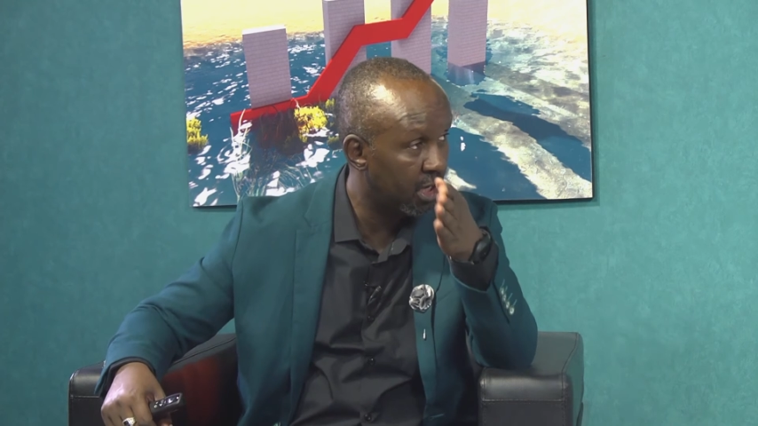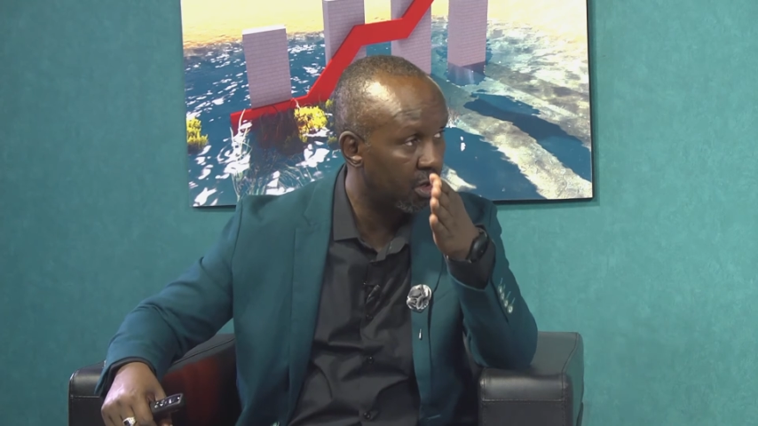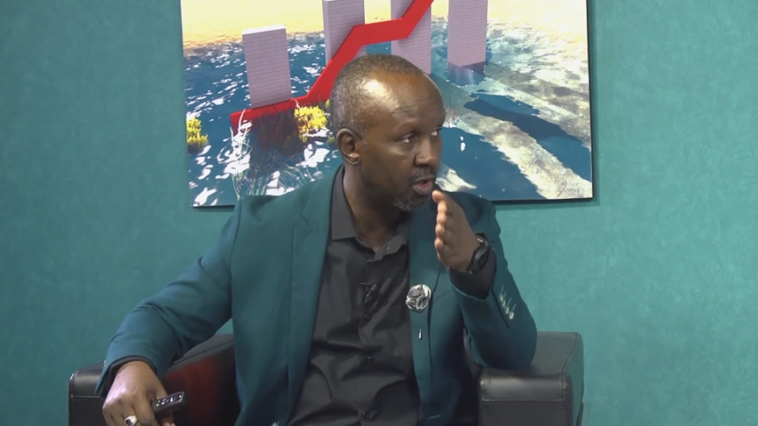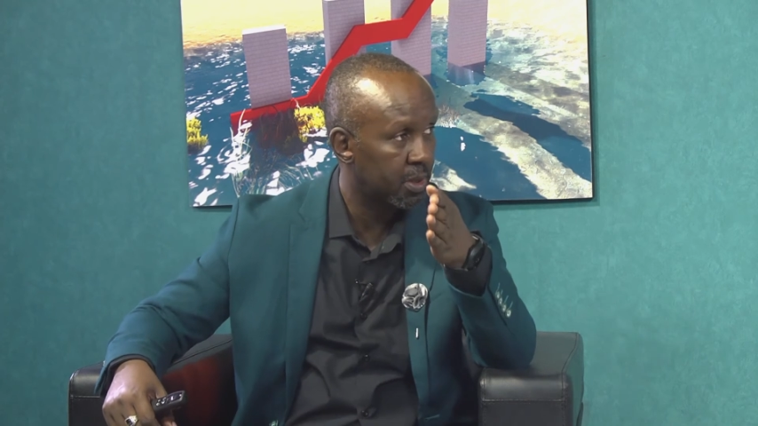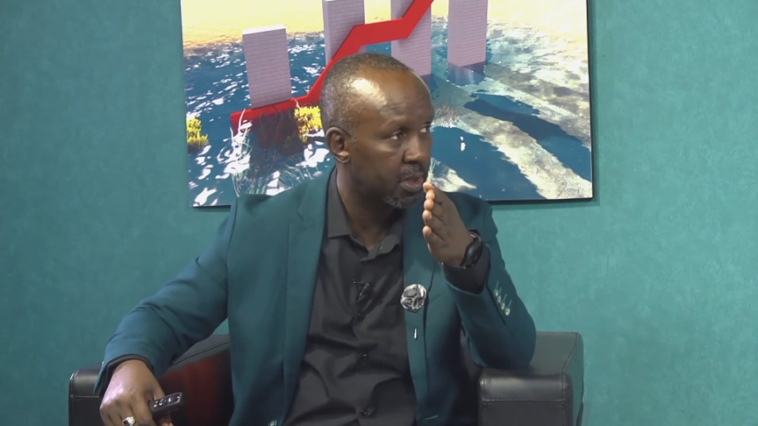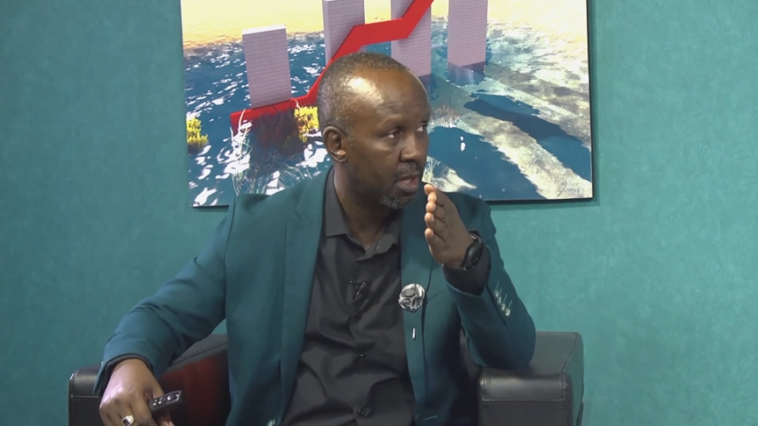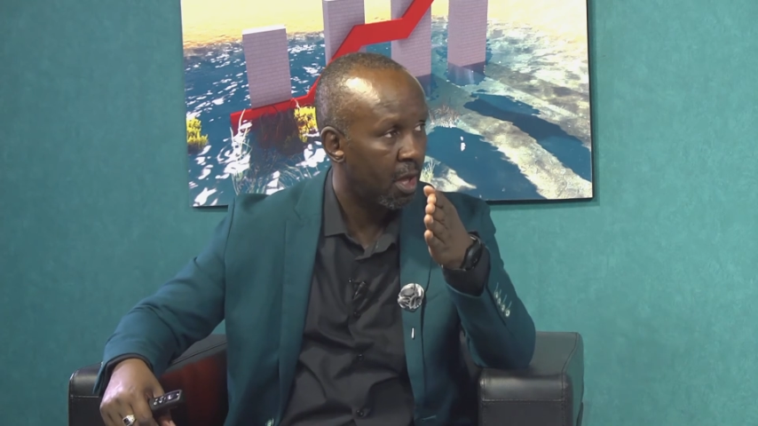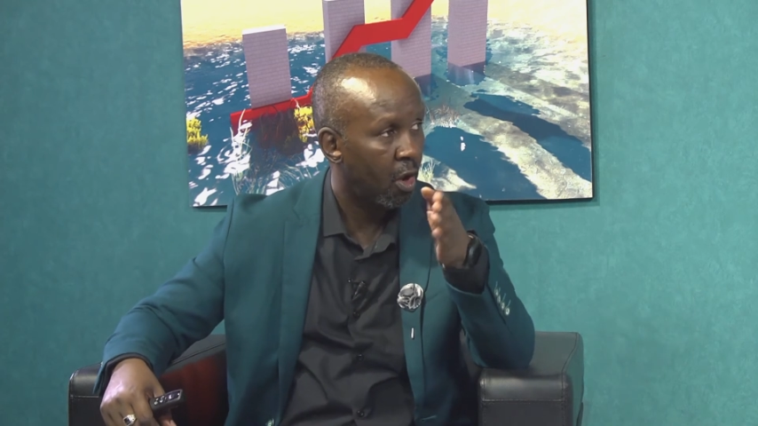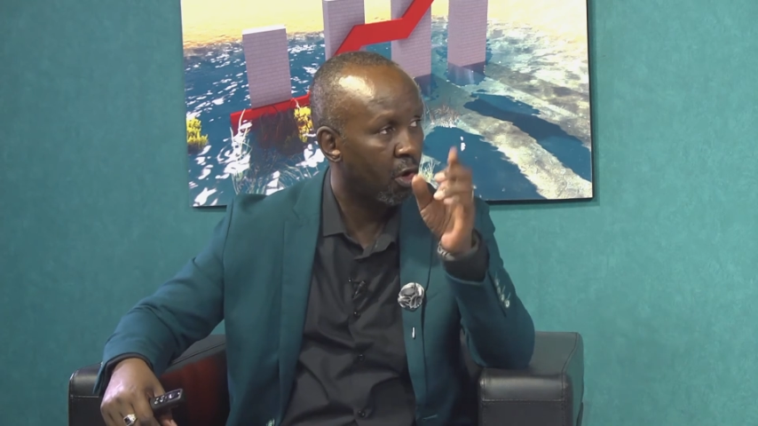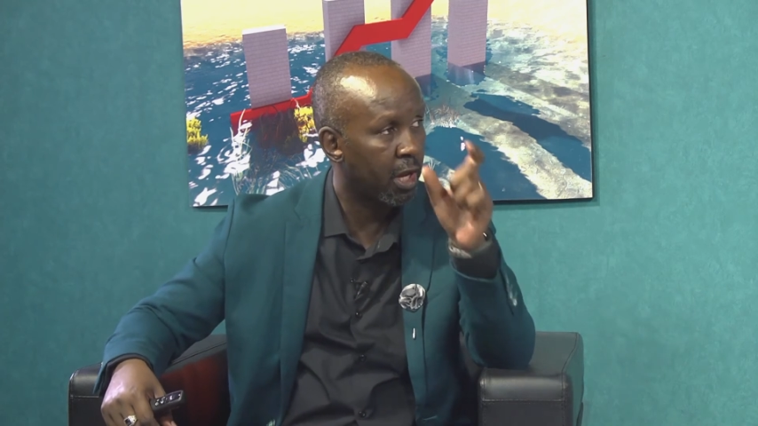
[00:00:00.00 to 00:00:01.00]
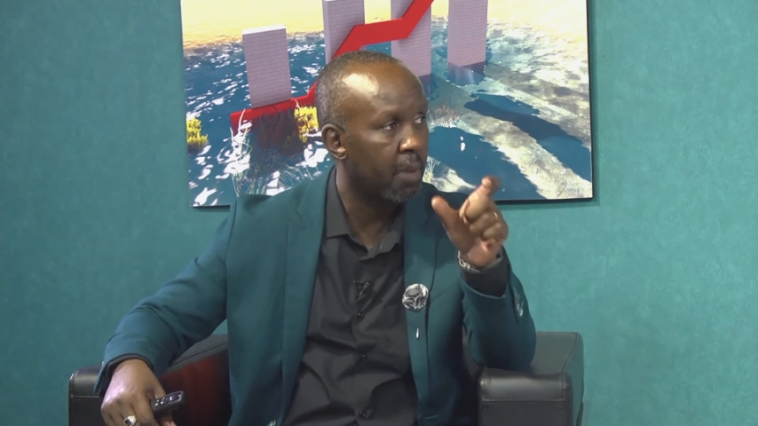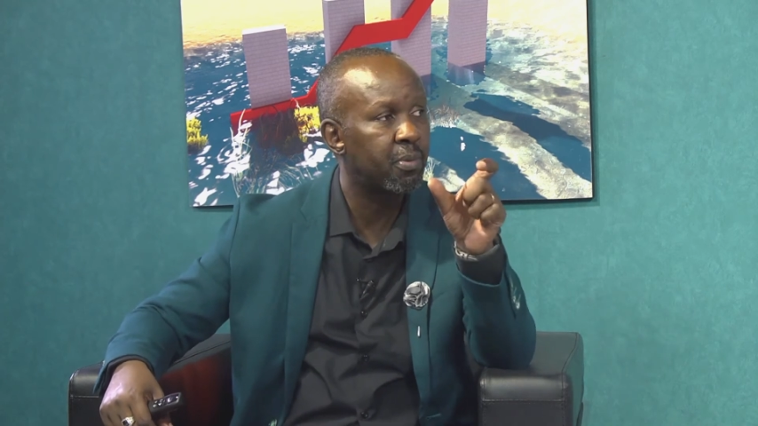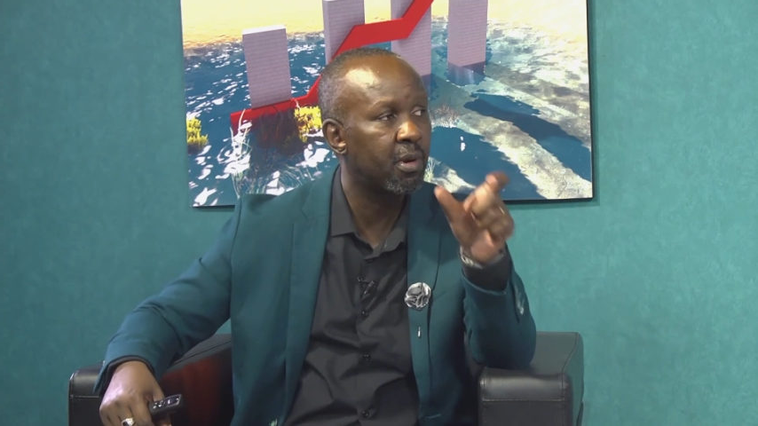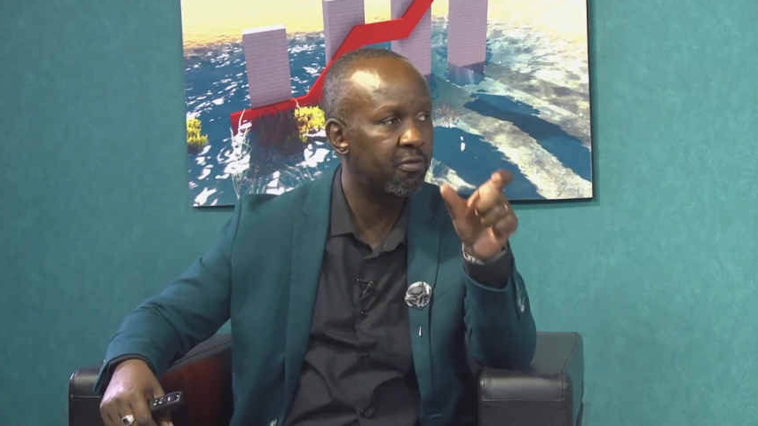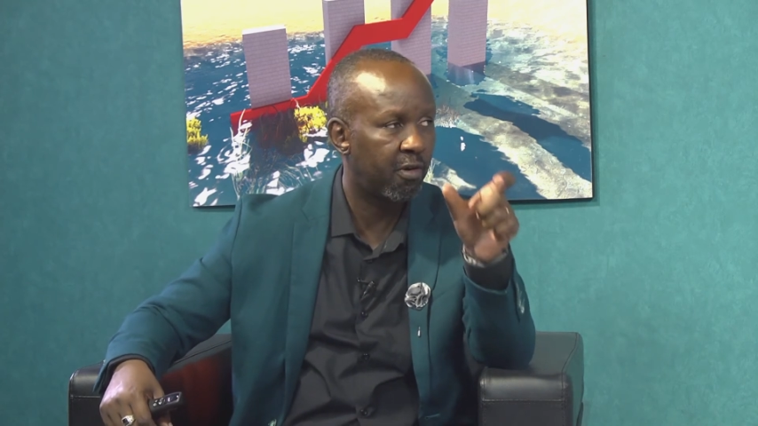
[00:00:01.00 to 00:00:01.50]
launched on
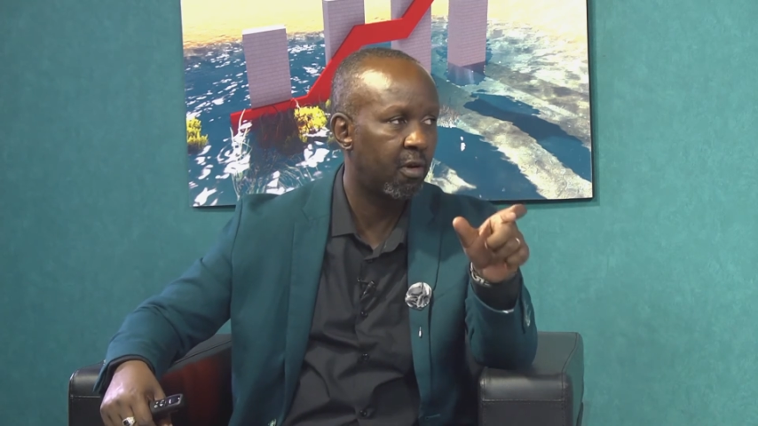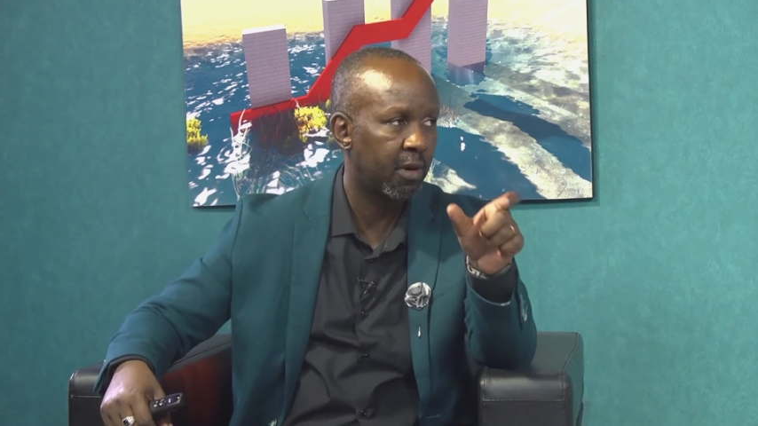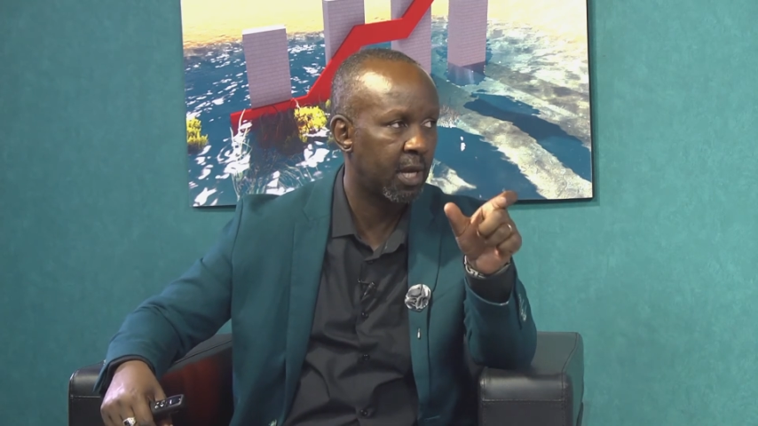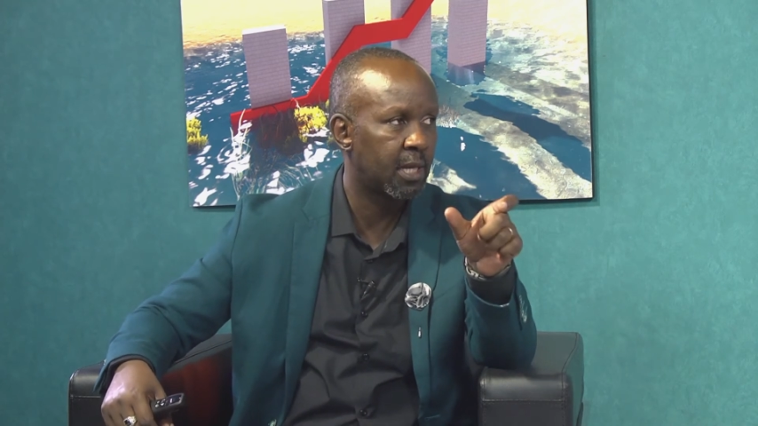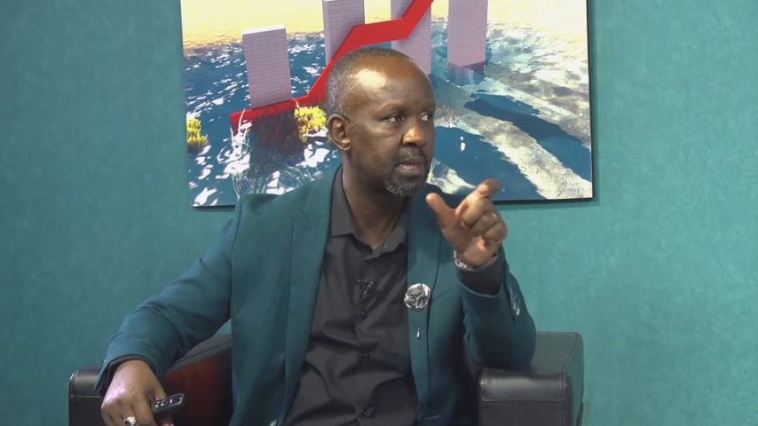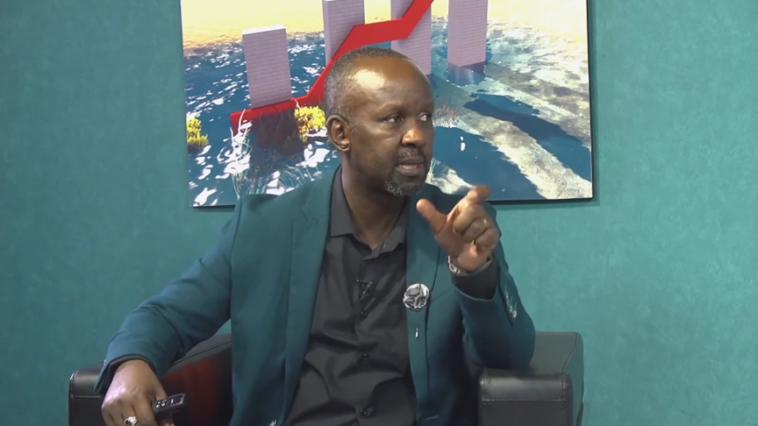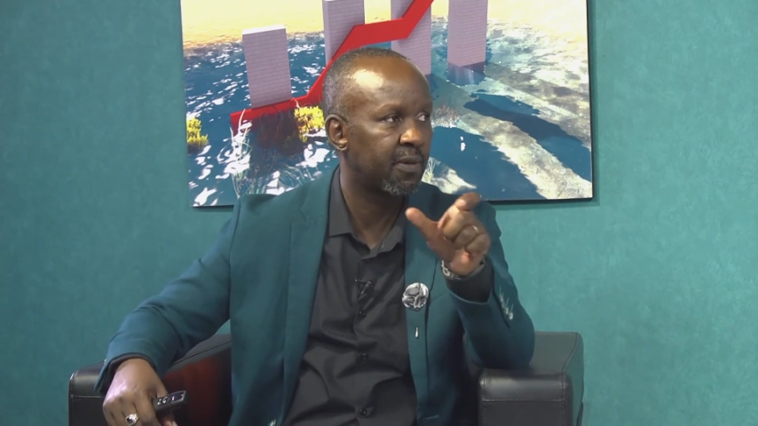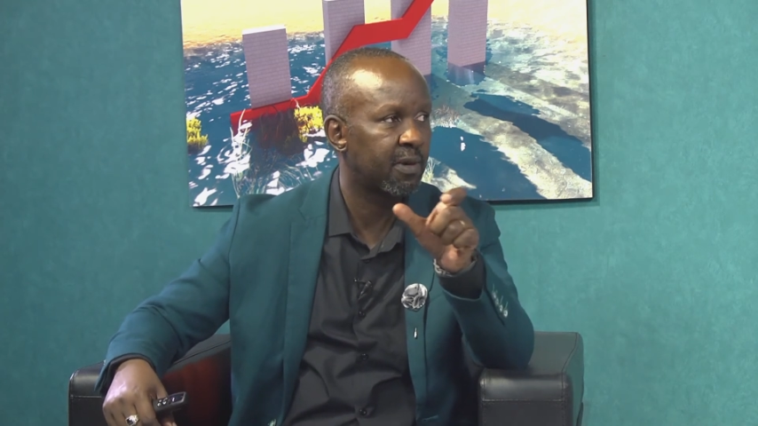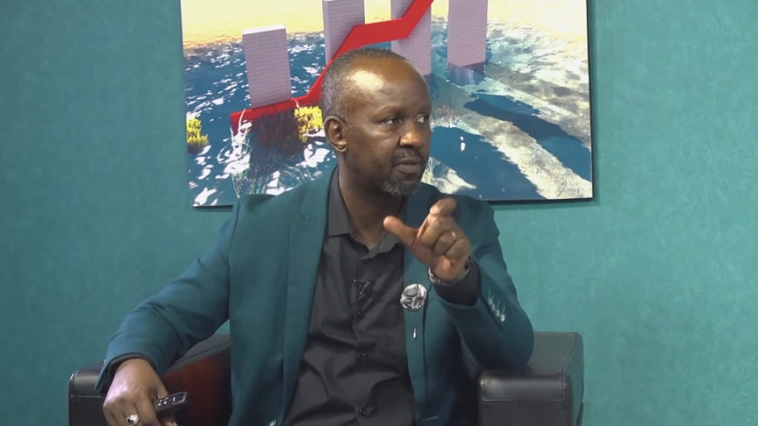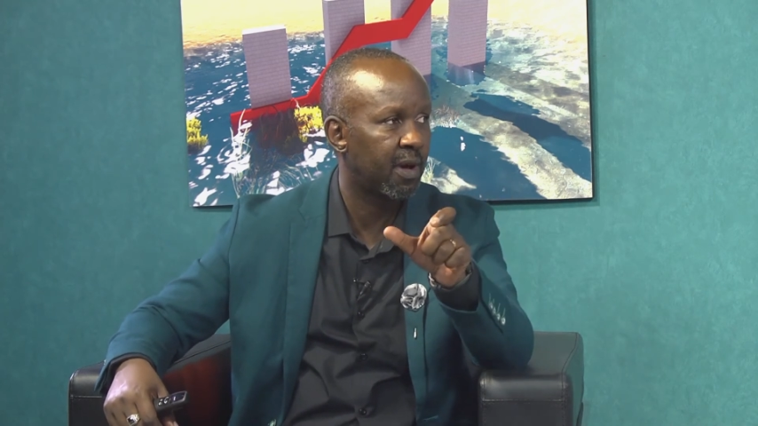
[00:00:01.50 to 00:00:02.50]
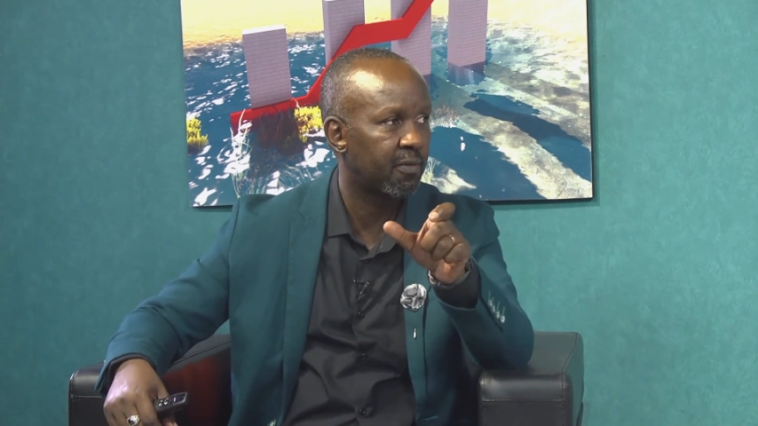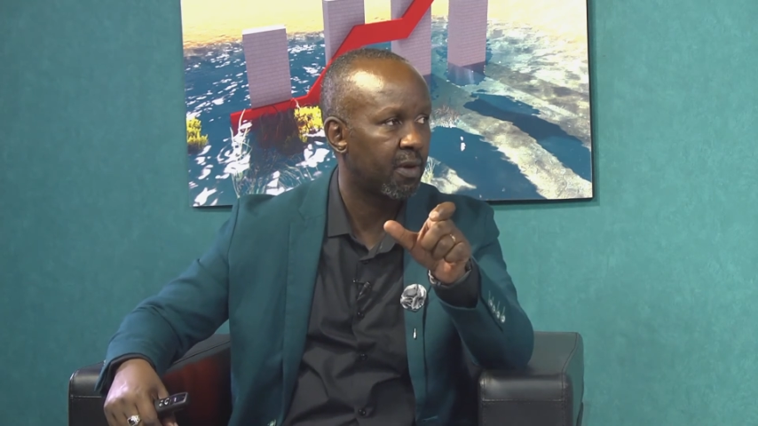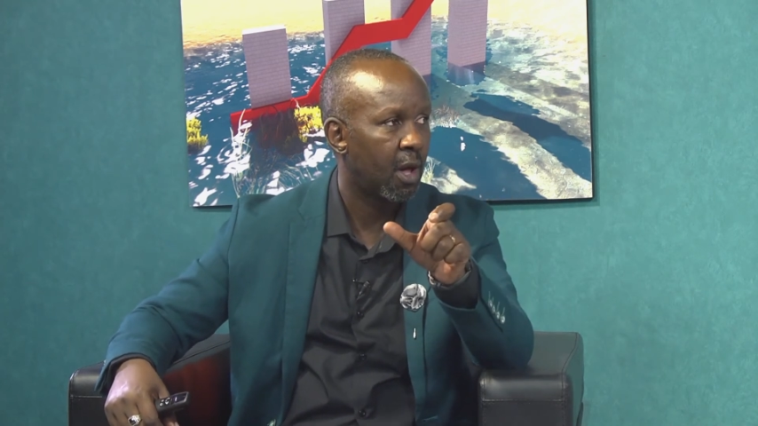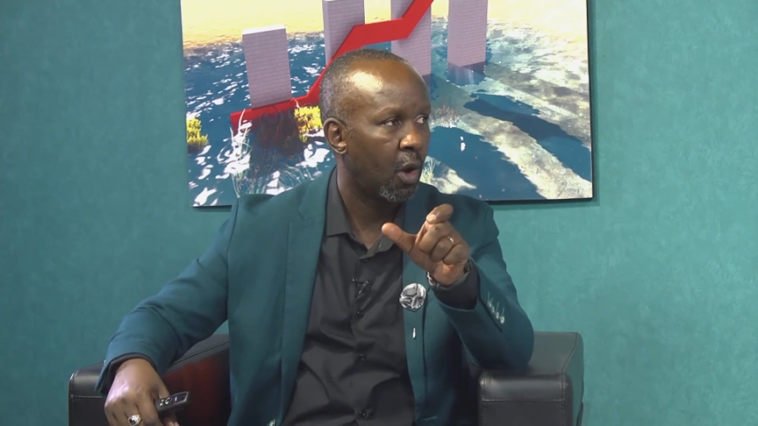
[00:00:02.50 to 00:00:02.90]
April 4, 1975,